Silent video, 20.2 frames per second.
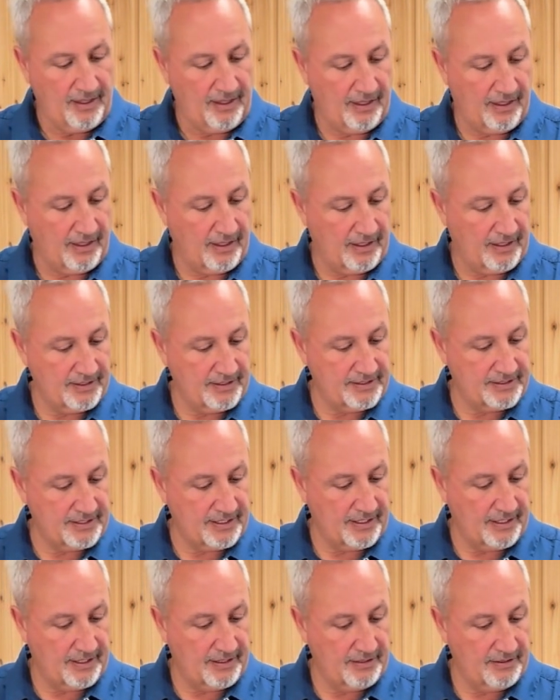And
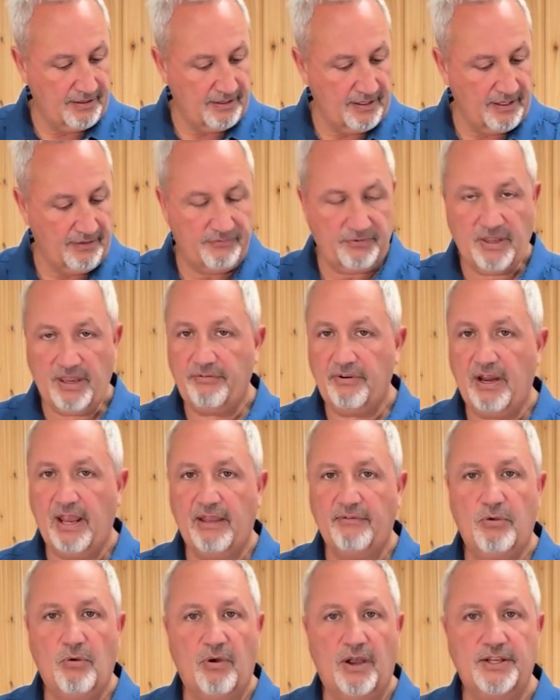if you ever
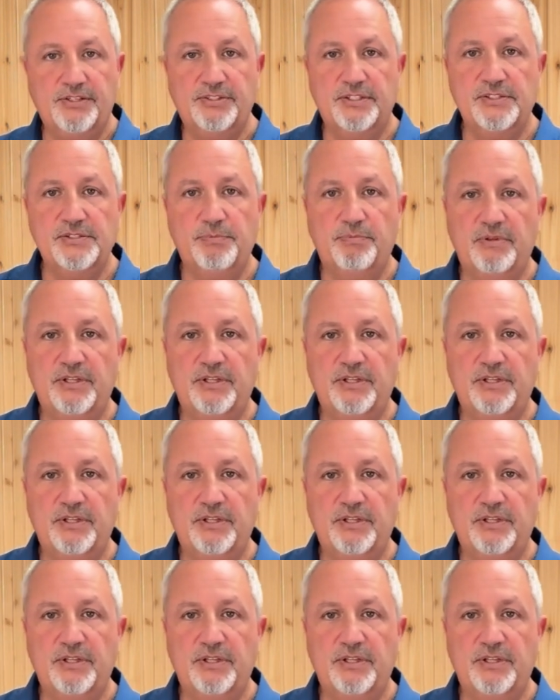have questions,